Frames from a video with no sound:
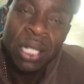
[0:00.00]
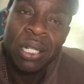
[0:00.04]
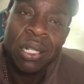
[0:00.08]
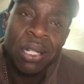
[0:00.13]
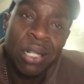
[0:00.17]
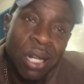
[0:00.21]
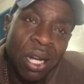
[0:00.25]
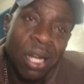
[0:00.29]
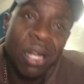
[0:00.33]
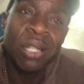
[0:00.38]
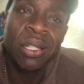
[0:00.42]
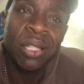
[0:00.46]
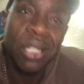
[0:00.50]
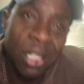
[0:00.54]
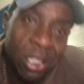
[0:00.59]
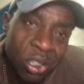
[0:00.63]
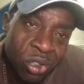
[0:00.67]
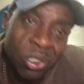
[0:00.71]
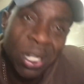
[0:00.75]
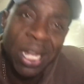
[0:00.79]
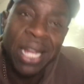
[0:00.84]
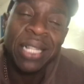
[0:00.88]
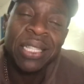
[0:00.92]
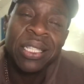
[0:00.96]
can't
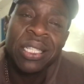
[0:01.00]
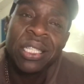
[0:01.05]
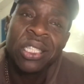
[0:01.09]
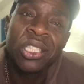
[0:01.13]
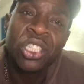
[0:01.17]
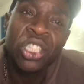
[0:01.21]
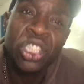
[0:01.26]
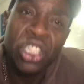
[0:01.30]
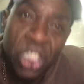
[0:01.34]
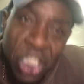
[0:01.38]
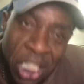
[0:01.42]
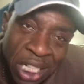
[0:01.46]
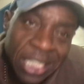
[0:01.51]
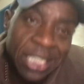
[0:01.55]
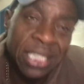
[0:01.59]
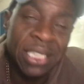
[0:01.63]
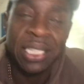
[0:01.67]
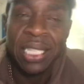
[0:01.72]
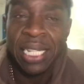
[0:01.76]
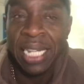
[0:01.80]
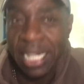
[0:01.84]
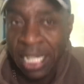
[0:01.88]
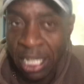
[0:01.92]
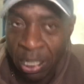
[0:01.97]
attract shit
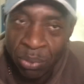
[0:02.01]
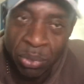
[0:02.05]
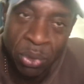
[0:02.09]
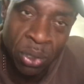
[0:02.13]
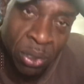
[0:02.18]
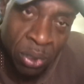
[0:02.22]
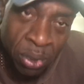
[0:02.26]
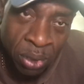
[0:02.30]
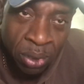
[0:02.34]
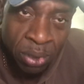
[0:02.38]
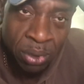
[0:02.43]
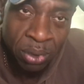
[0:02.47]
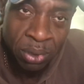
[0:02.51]
anymore.